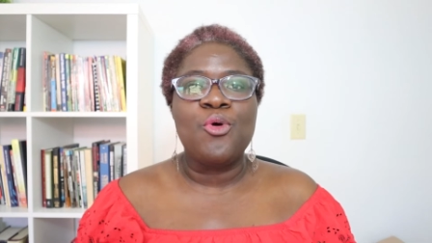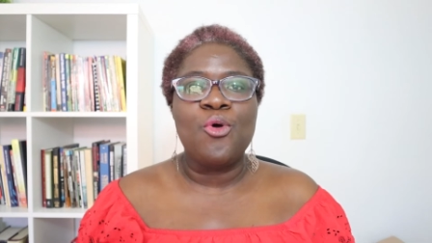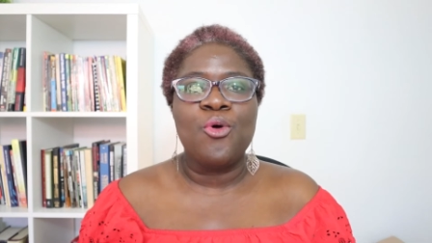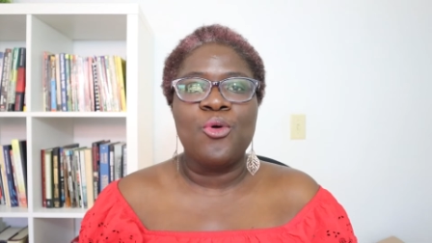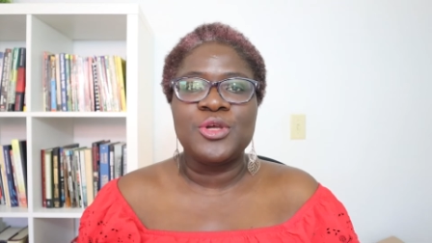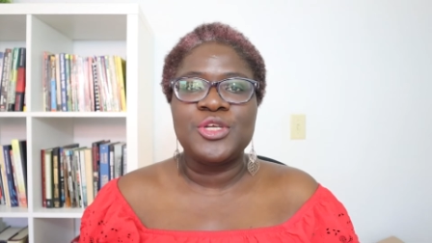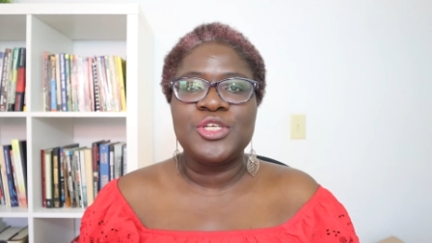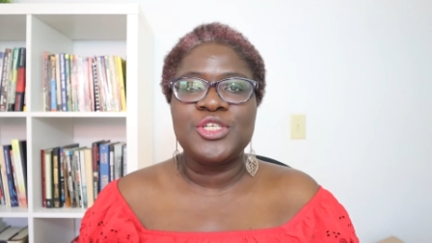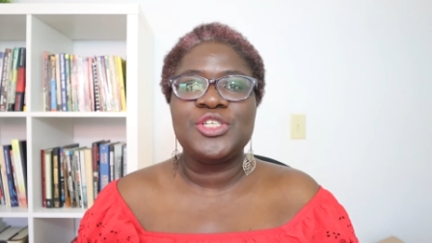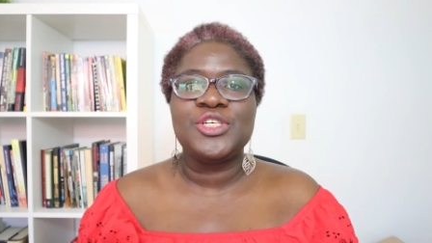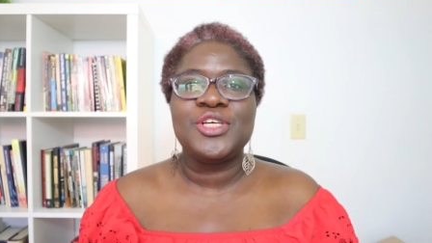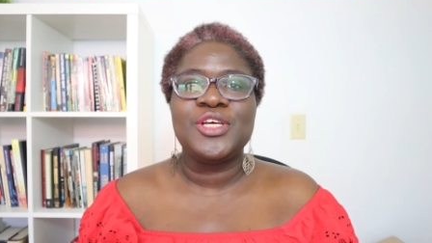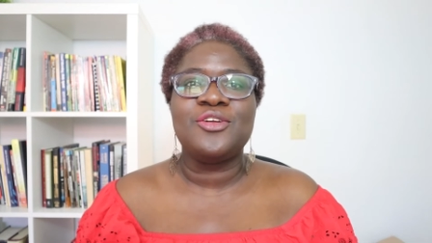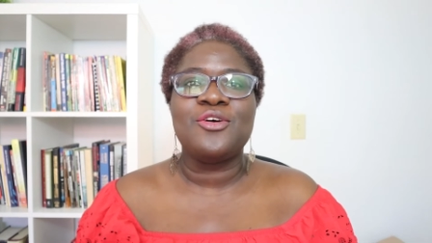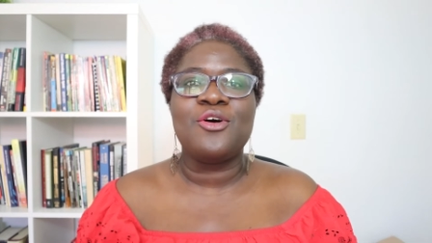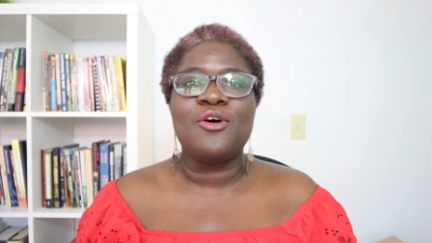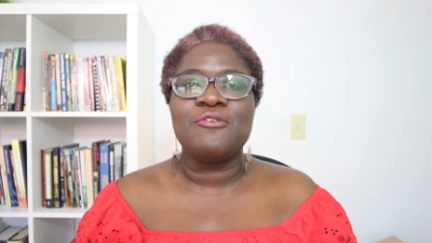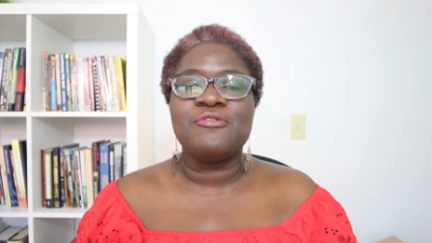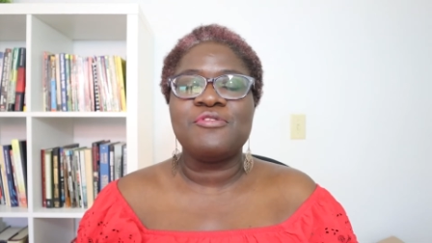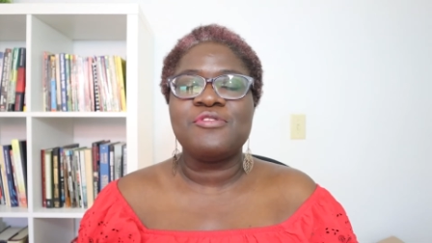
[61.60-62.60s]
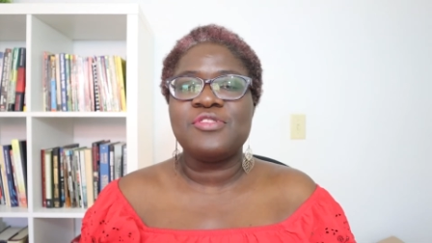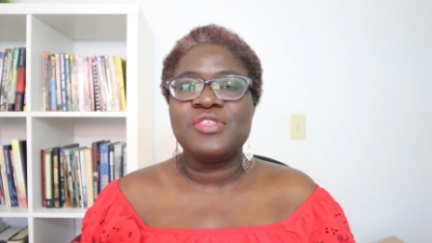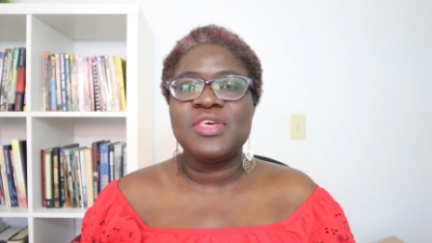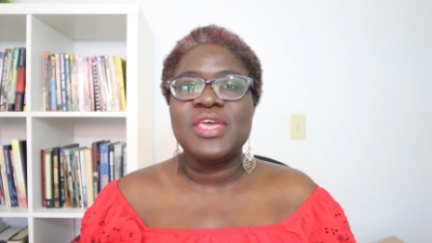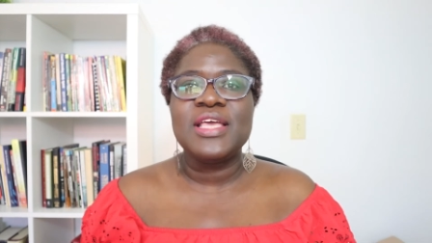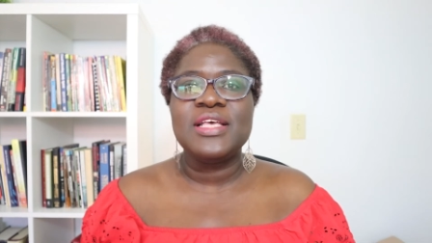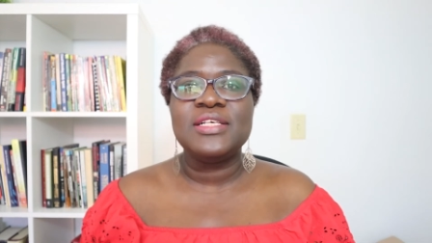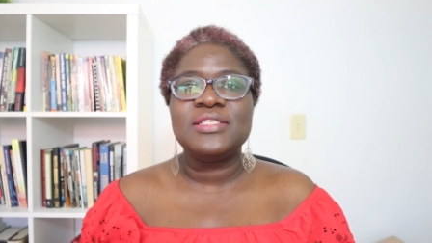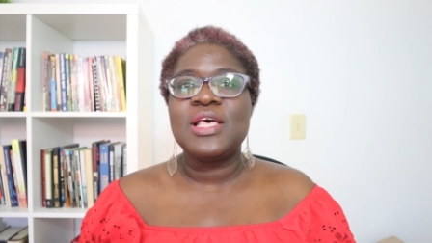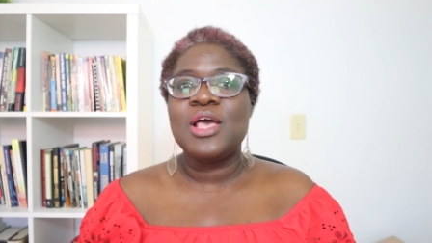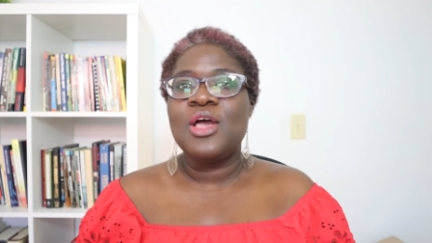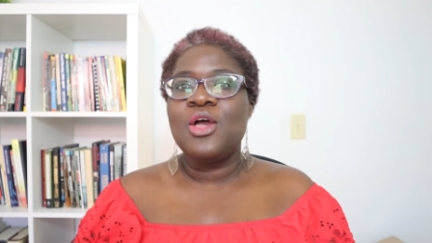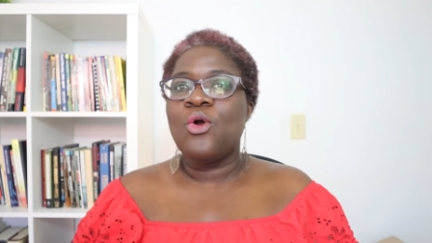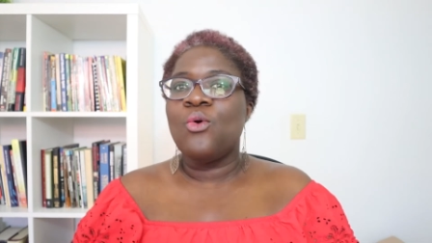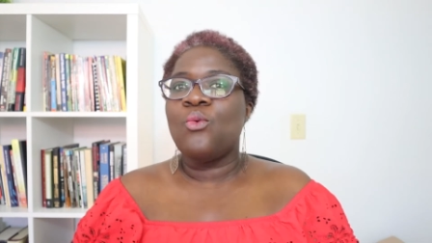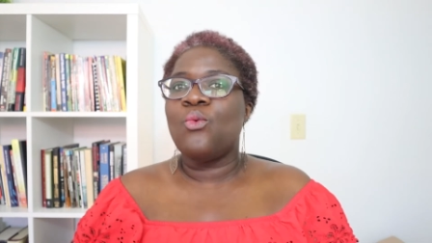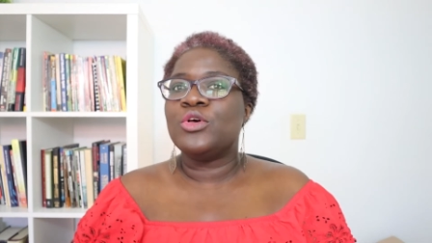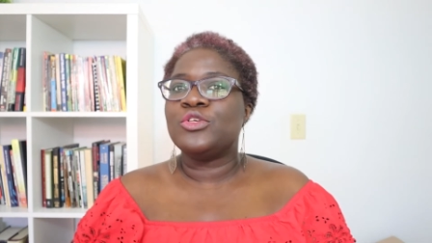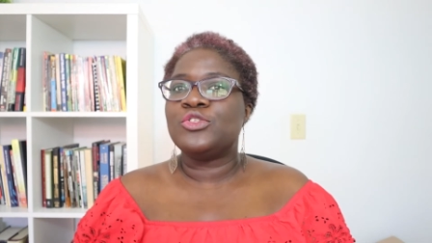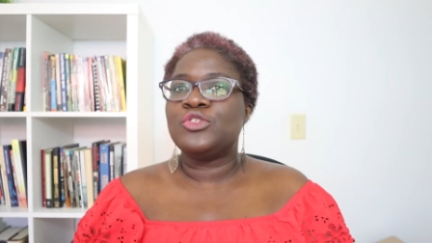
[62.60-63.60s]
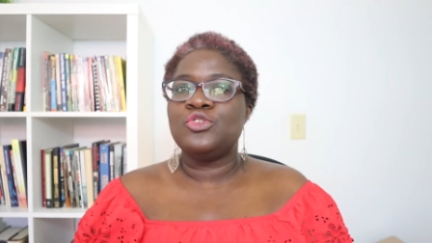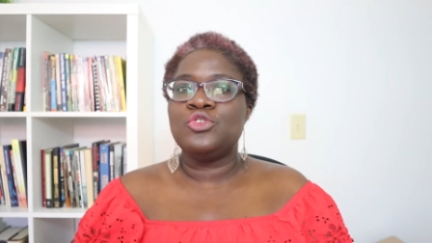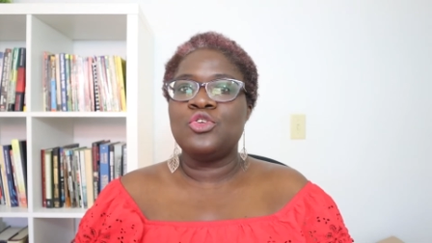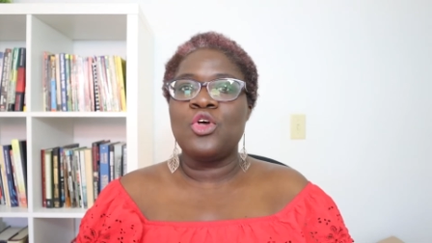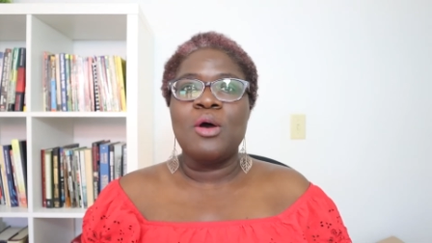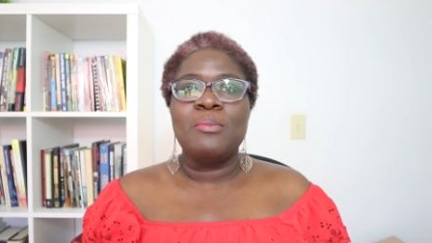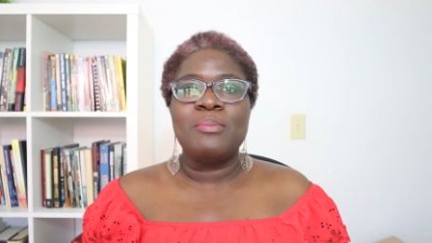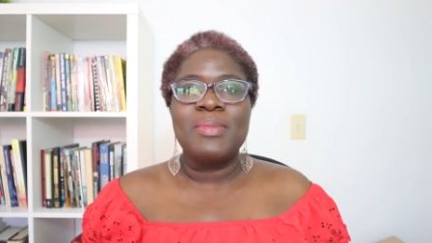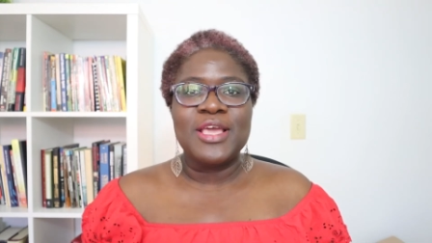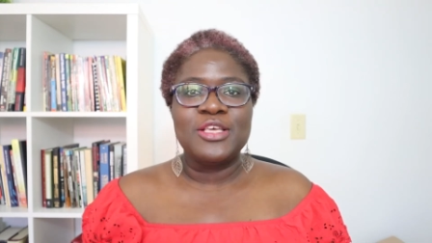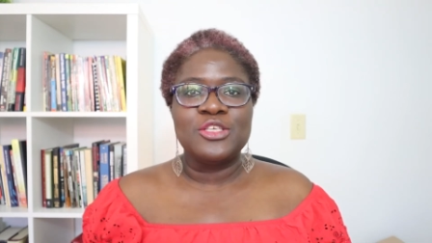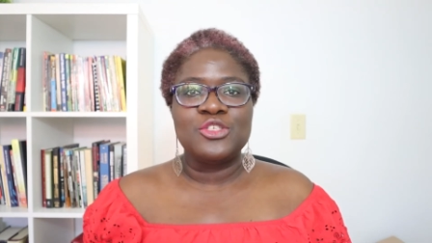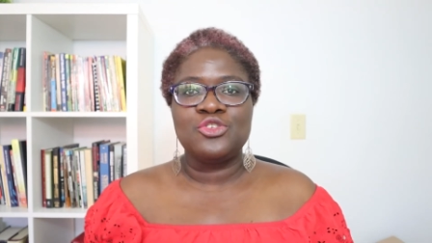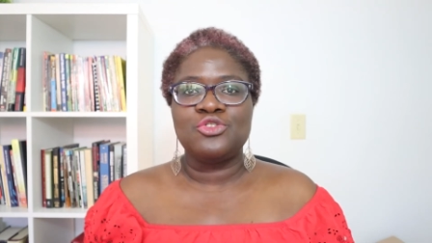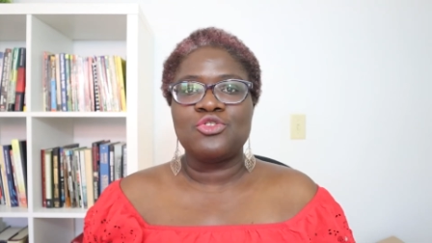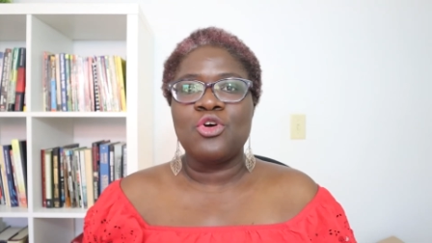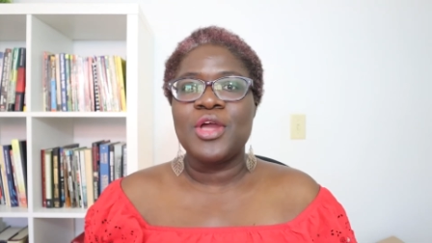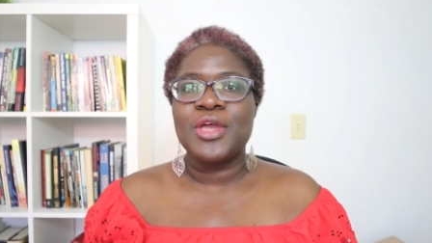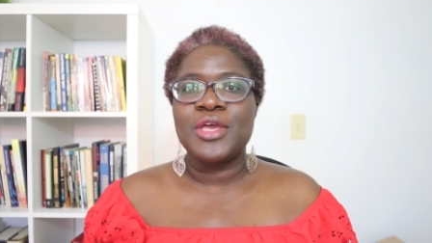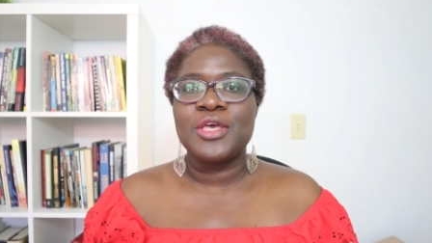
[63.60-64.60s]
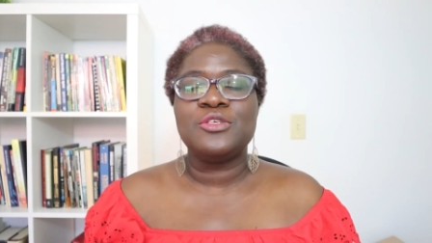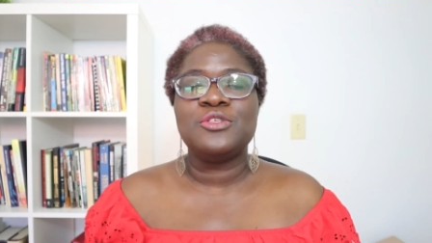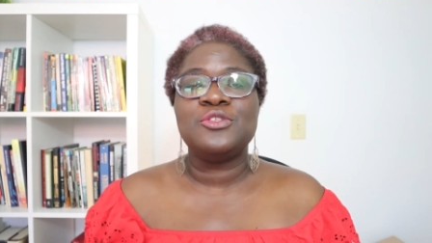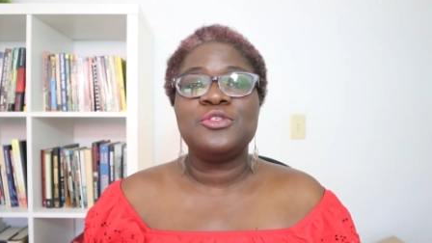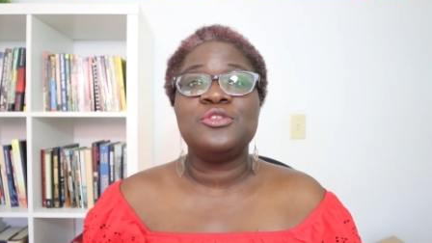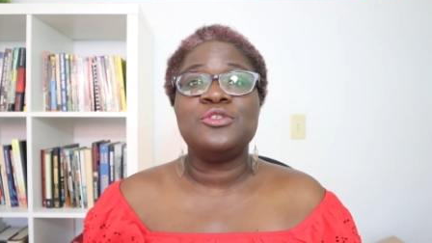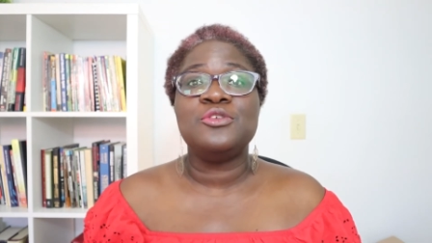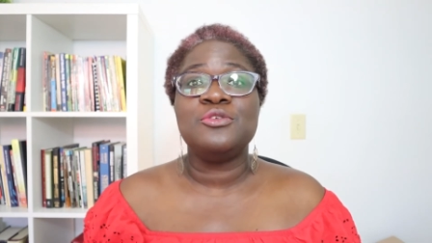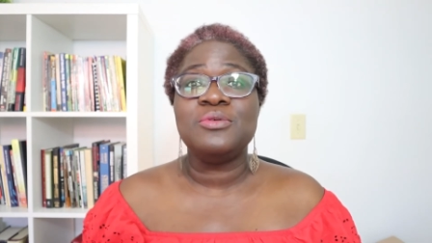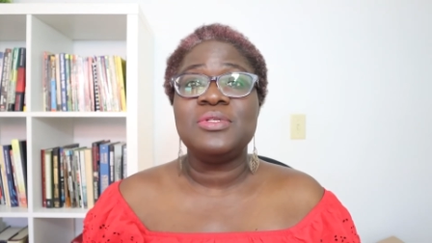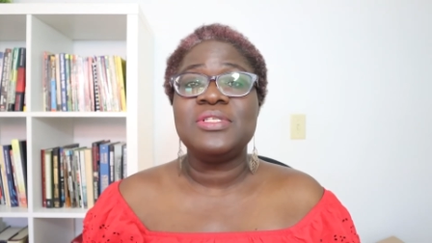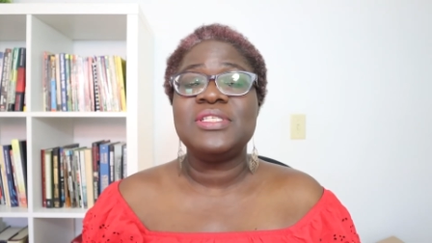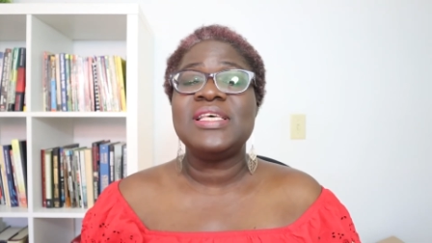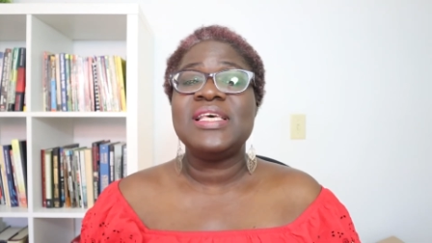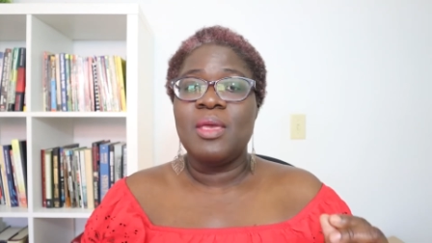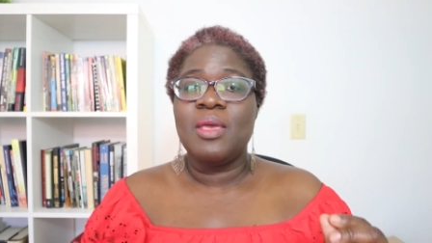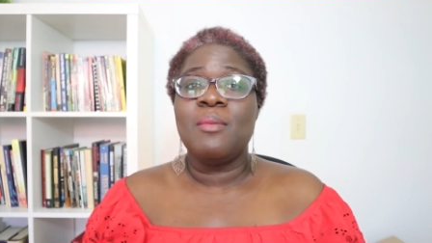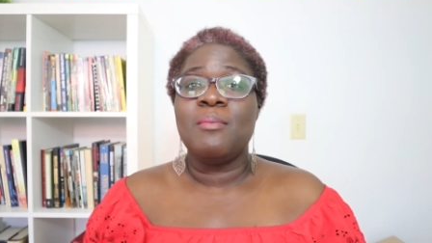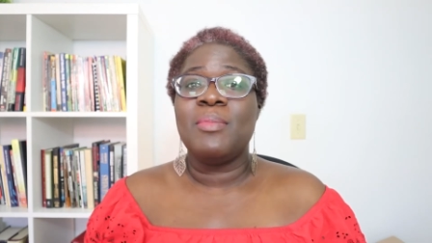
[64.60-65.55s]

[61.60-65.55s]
portion of things was not my strongest suit,